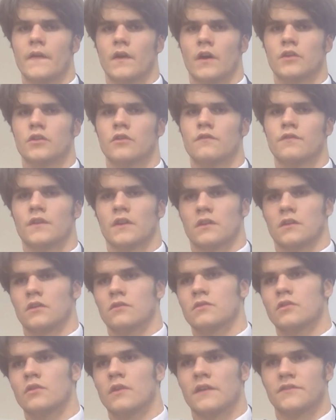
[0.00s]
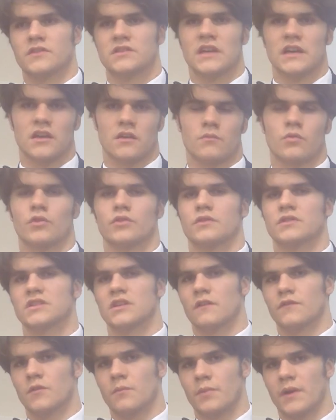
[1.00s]
I do think you do have to take it upon
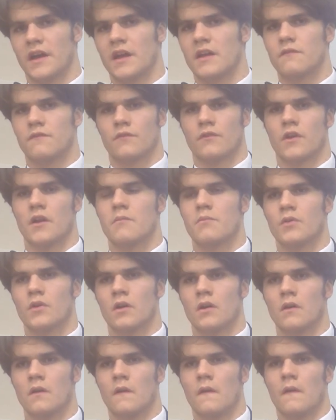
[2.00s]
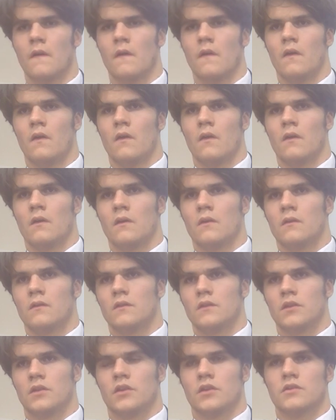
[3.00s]
yourself to pay for it, but
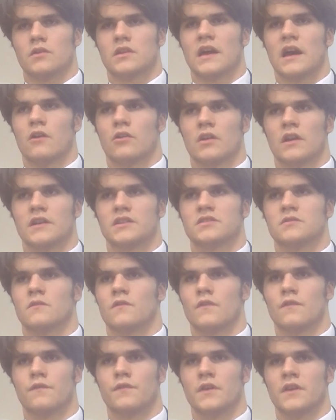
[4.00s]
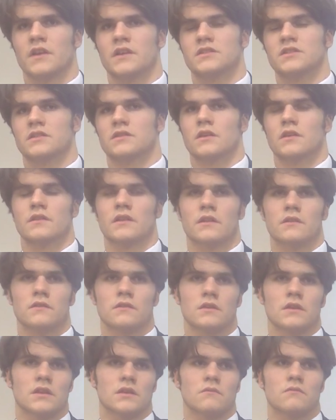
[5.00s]
you know, you calculate some of the fees and then
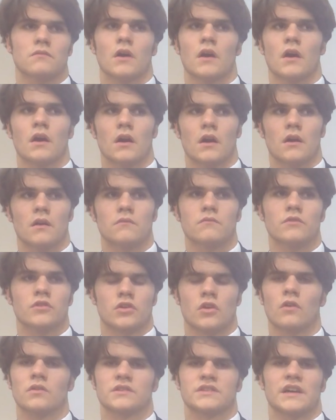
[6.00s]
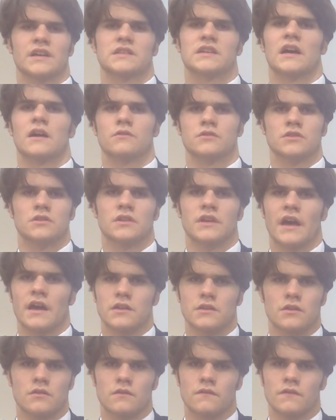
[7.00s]
the contact hours you get
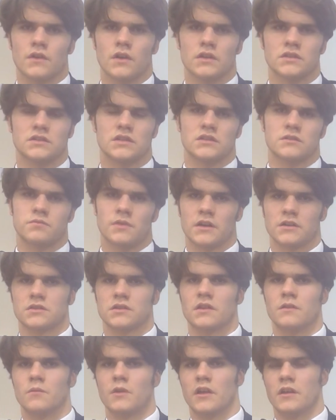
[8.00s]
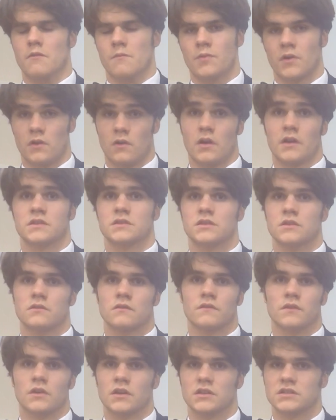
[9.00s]
in university, especially me applying to
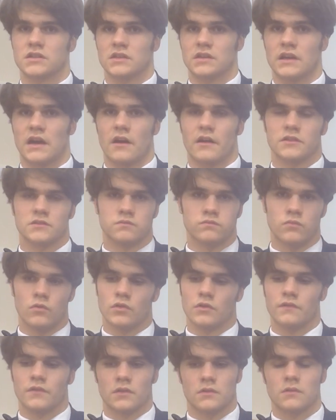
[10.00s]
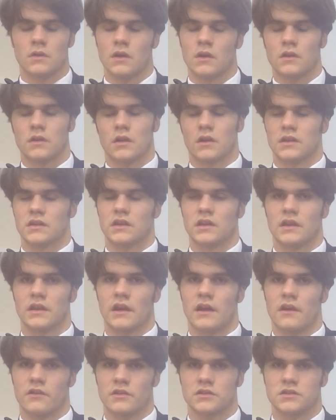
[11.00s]
university now, is one of the kind of key
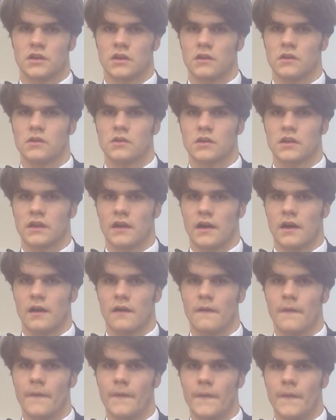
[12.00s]
areas I look at.